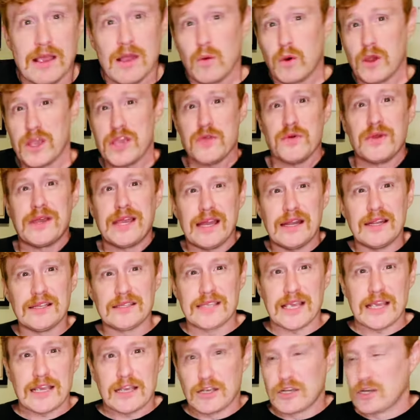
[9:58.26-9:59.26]
What you get is
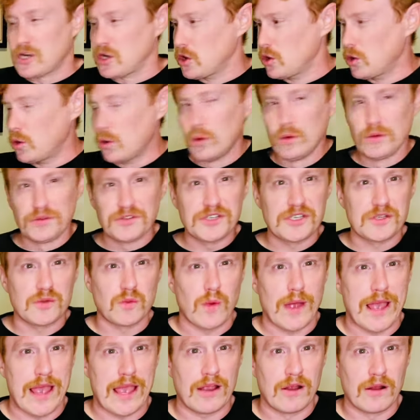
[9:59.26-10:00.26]
a cool
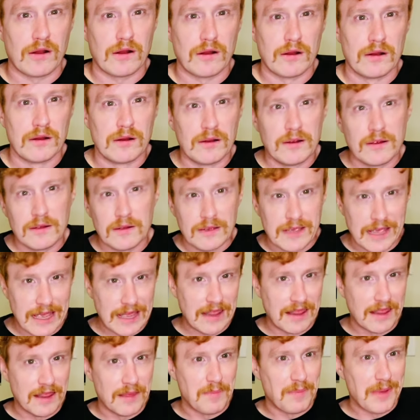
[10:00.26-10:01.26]
swagger
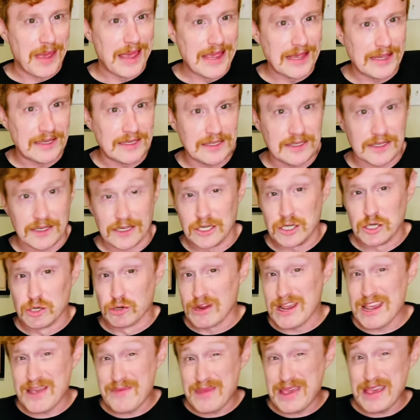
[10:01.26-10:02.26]
in the bass, a
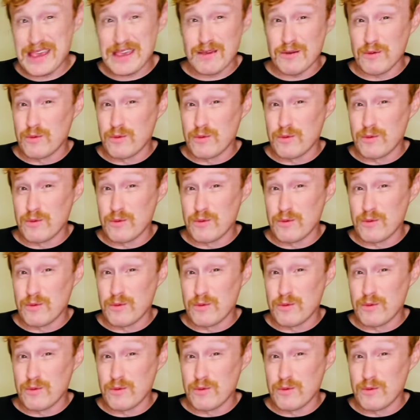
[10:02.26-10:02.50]
dreamy,